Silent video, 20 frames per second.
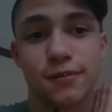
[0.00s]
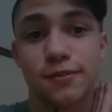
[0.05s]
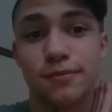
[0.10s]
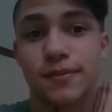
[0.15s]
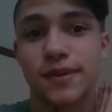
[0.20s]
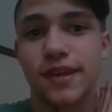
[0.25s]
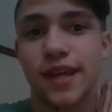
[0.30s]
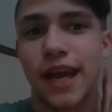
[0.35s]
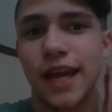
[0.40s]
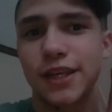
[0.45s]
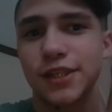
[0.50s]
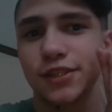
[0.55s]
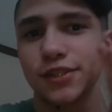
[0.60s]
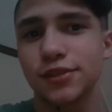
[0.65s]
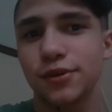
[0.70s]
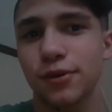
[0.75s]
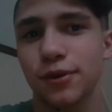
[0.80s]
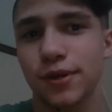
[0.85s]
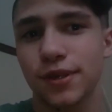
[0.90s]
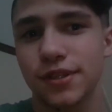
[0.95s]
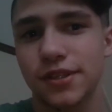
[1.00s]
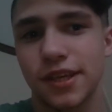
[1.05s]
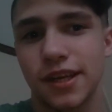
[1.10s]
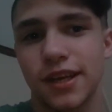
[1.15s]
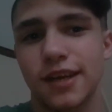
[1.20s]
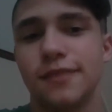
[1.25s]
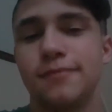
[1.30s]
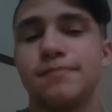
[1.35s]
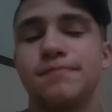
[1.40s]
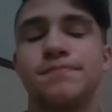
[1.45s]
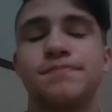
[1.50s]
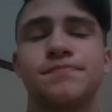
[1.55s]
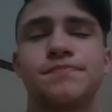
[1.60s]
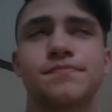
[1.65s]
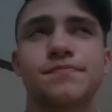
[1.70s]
will be a story time.